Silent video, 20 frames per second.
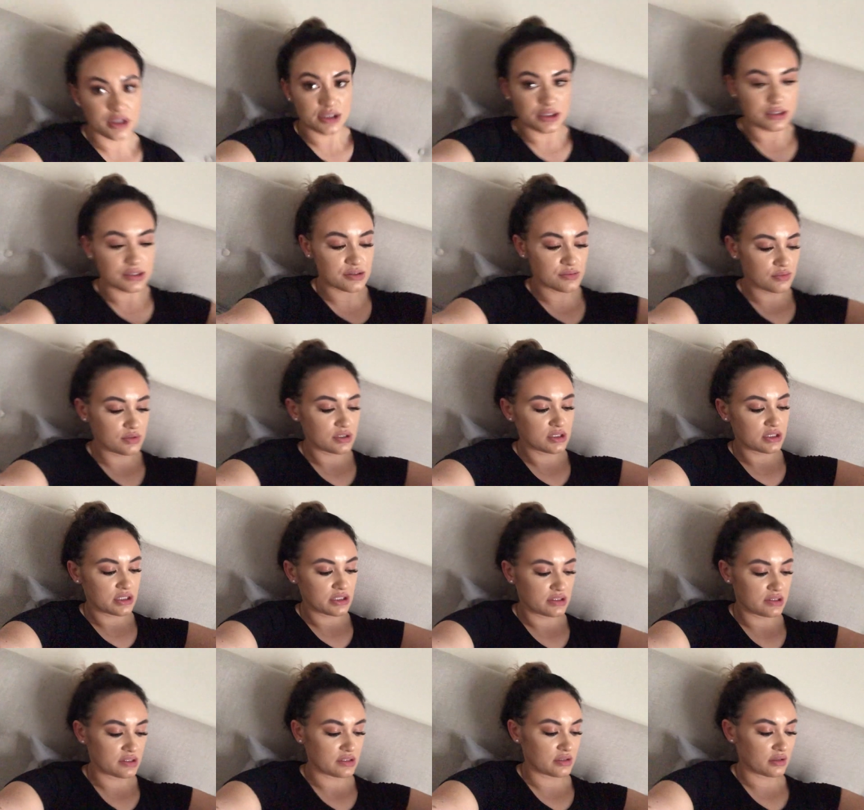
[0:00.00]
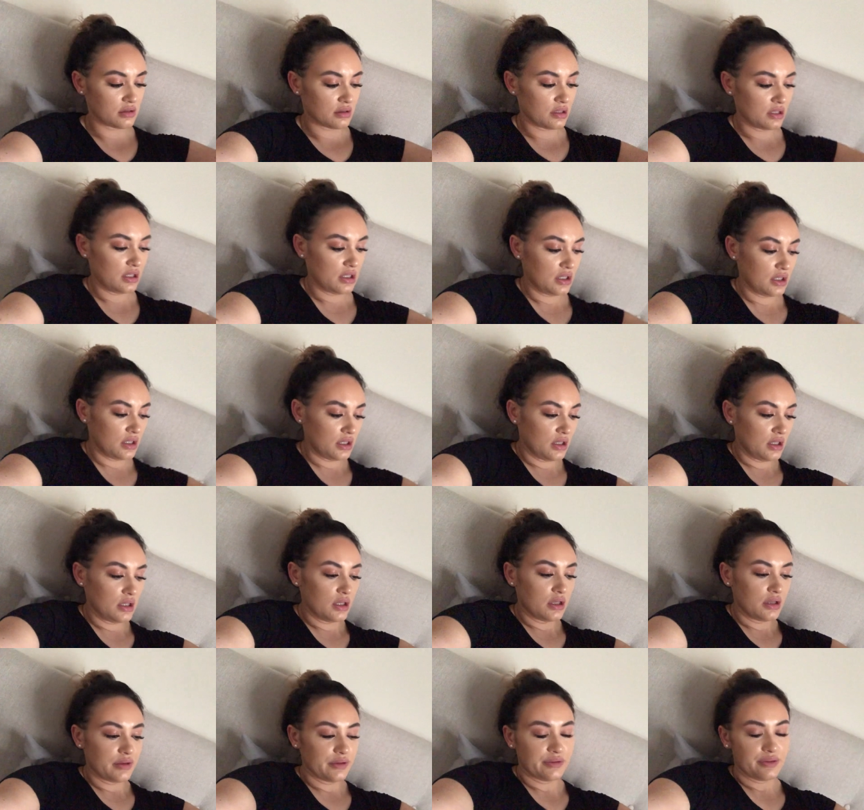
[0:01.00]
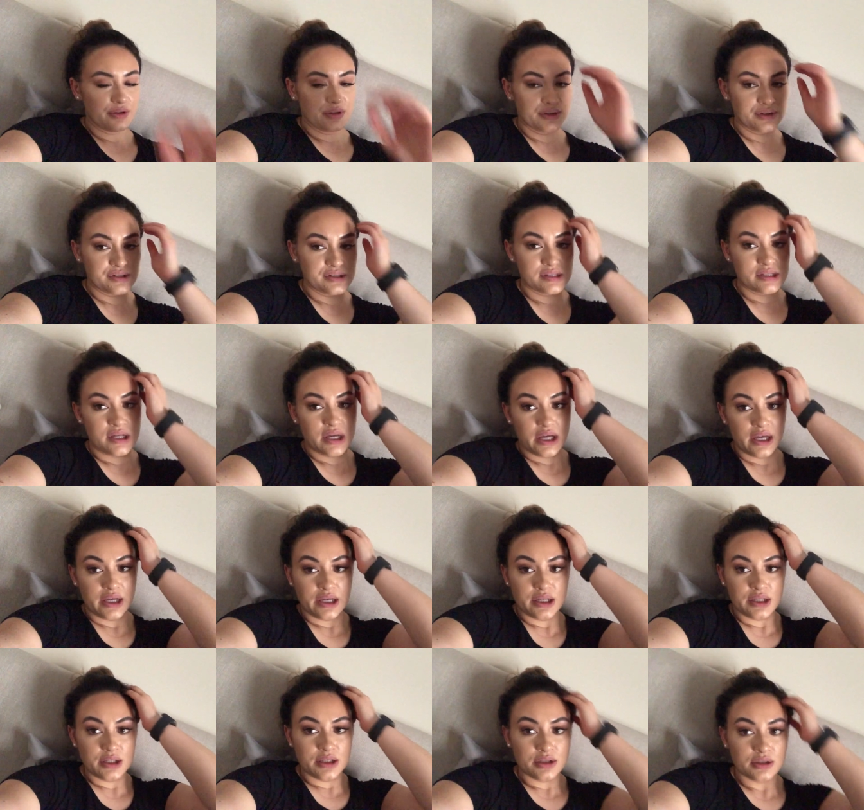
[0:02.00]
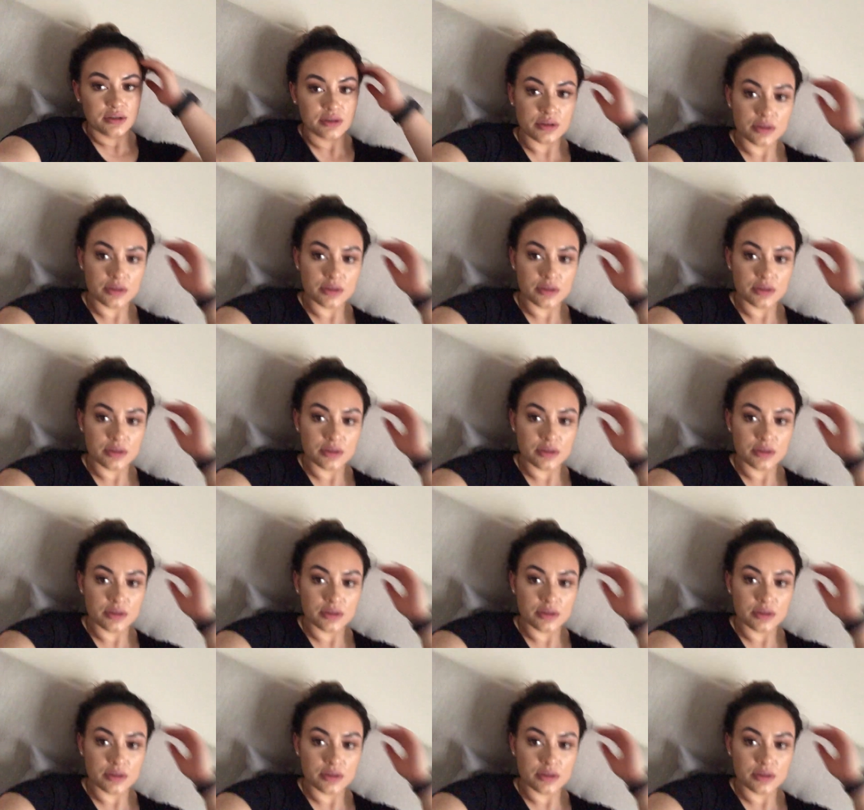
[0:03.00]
It is. What day is it? Thursday.